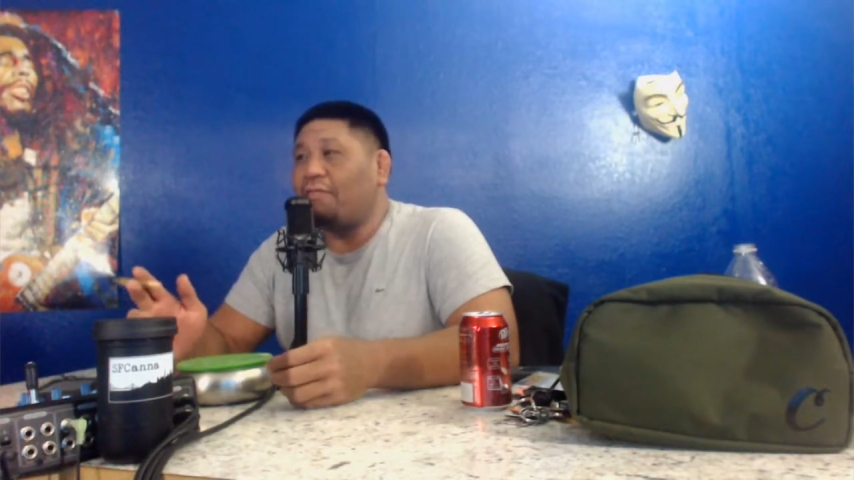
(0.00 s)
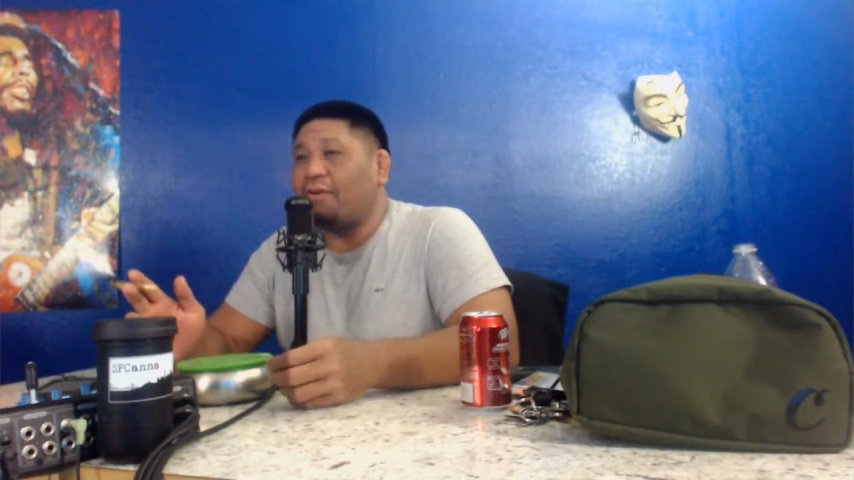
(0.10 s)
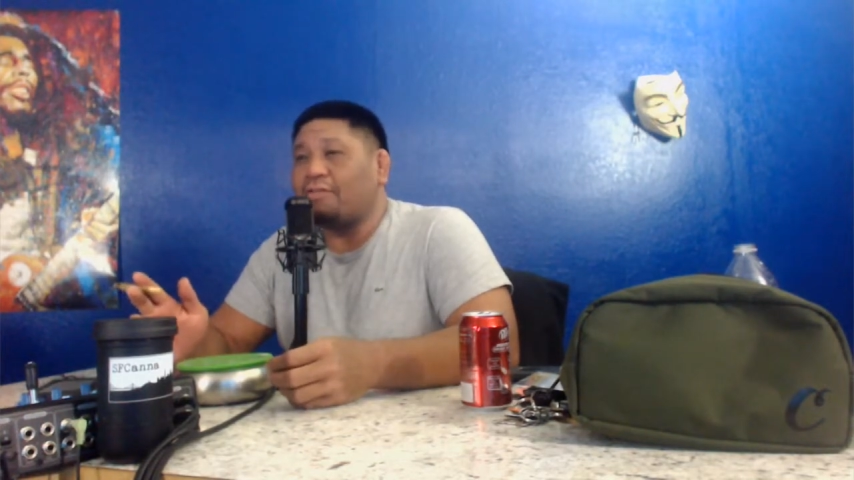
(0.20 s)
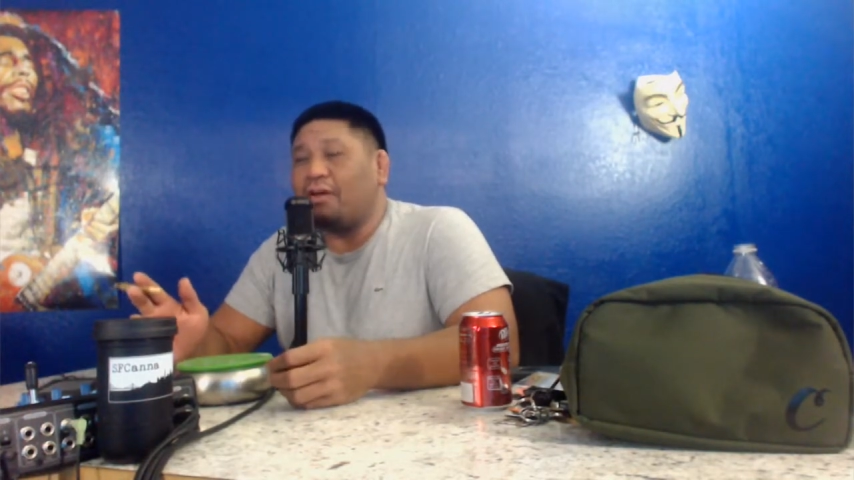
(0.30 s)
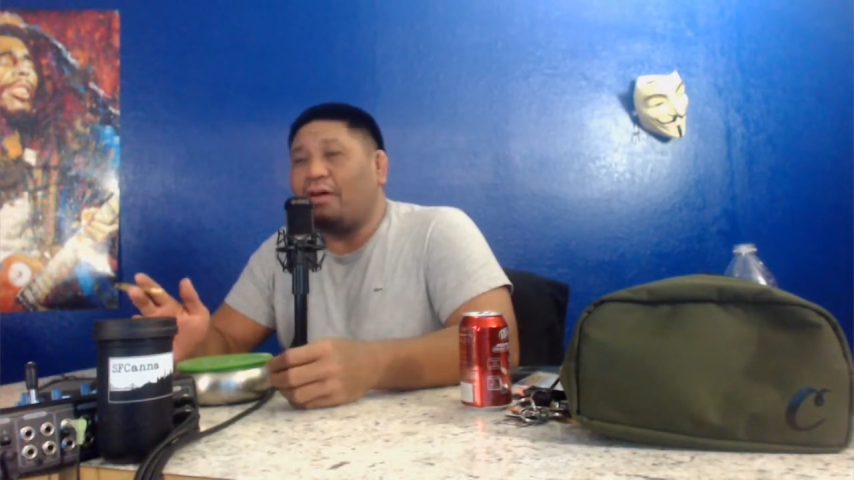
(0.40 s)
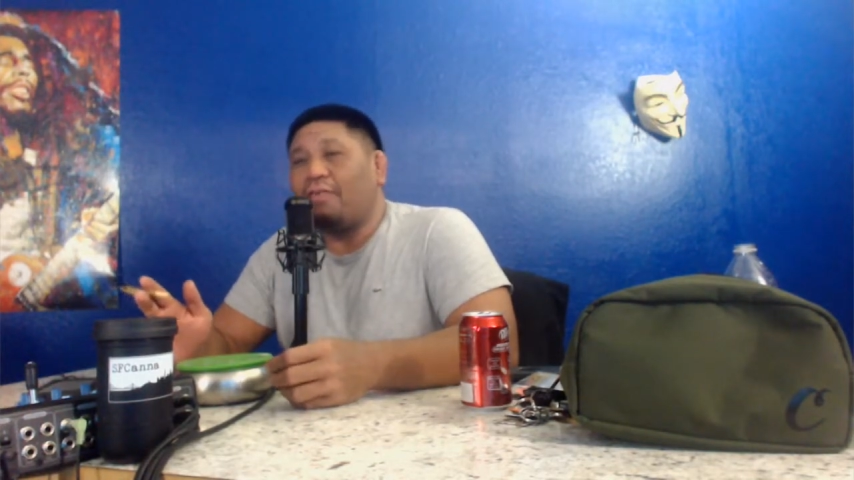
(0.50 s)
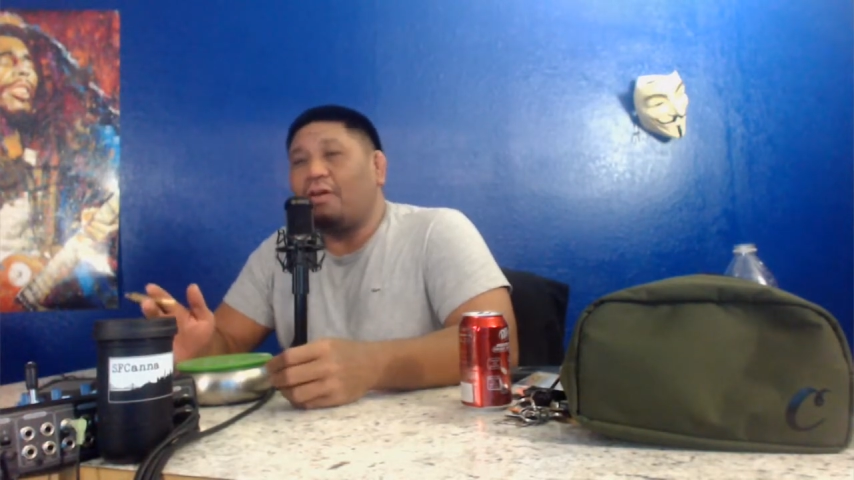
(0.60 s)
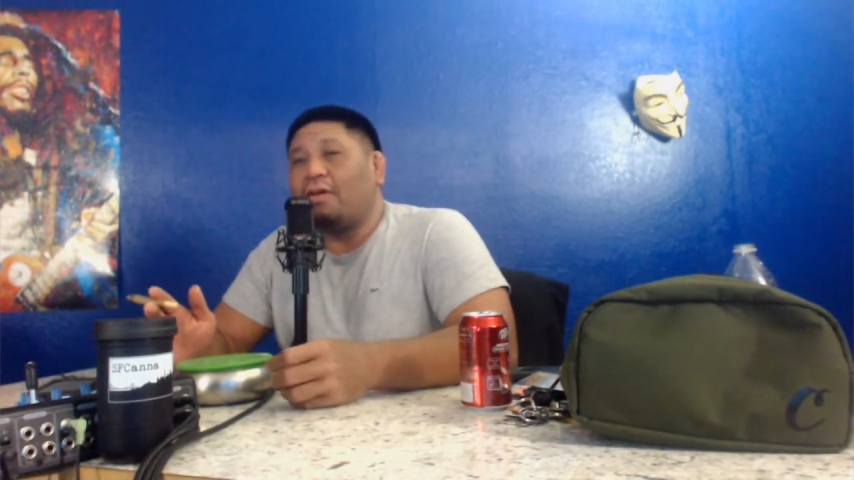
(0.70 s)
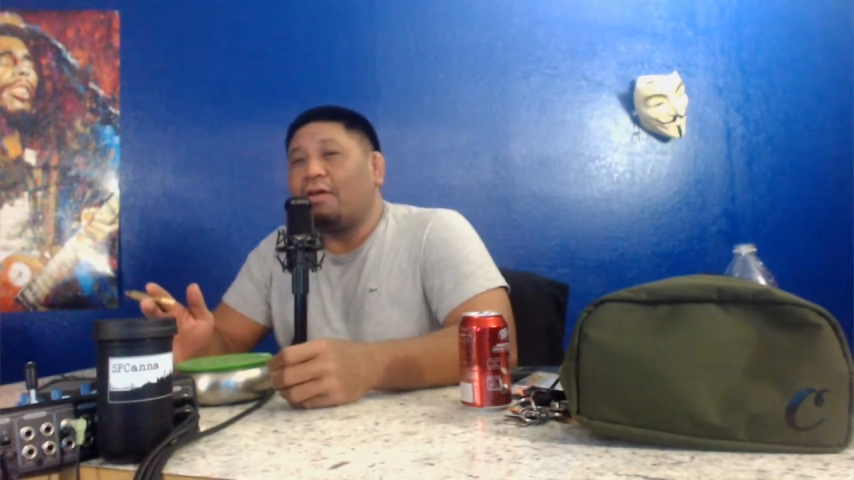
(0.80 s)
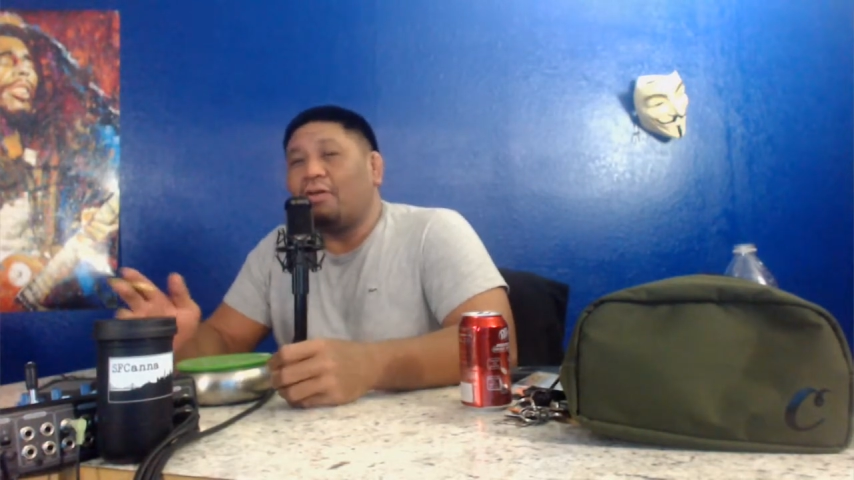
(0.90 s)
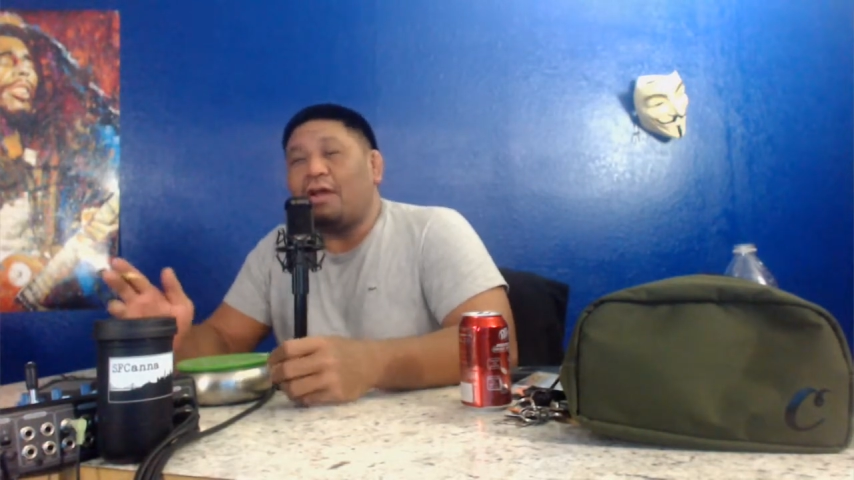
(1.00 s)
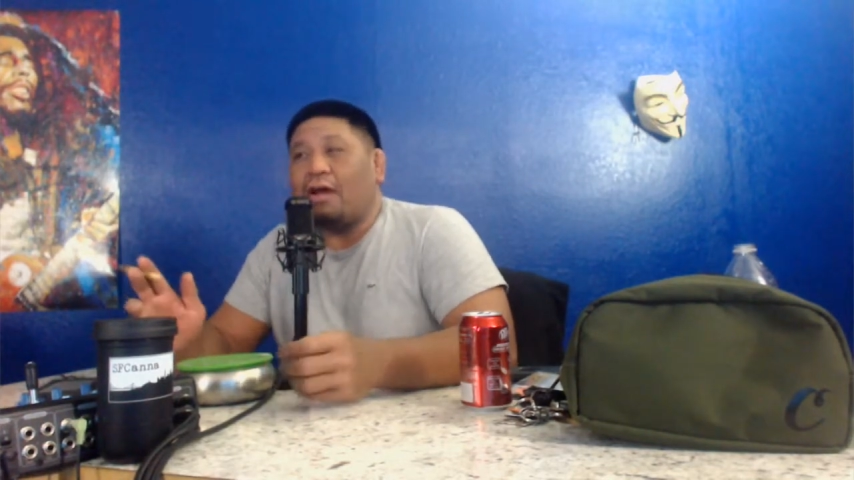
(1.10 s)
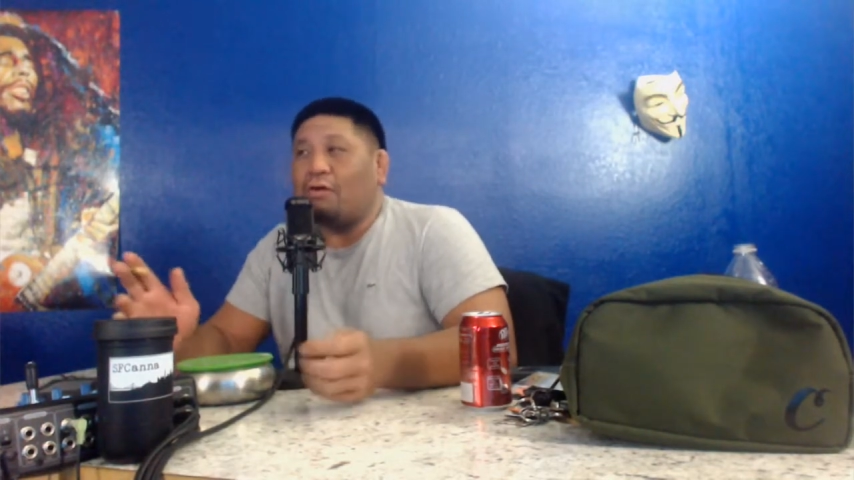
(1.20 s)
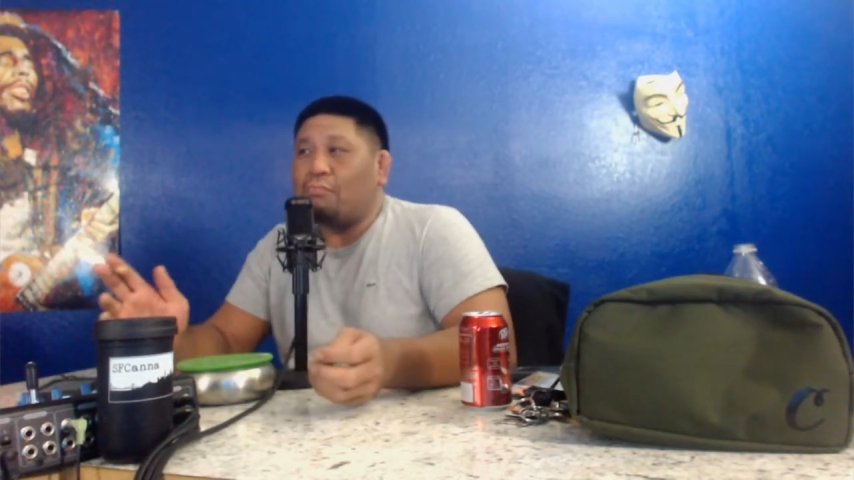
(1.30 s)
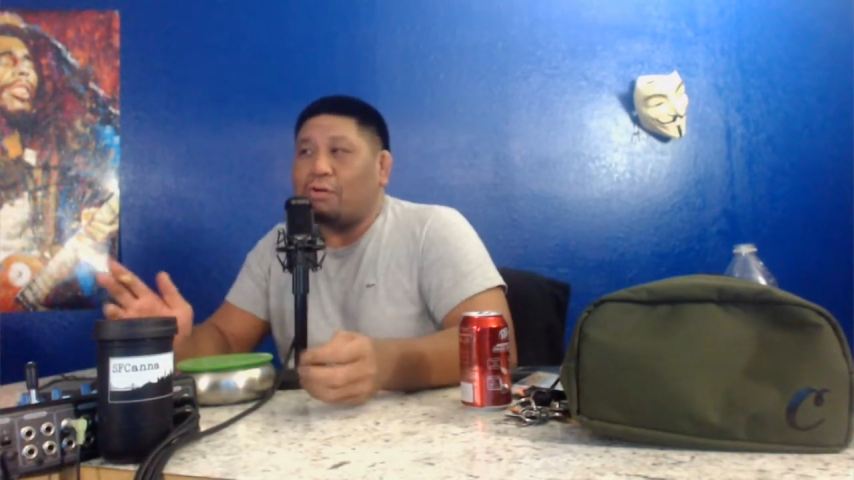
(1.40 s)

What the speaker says: First off, you're not going to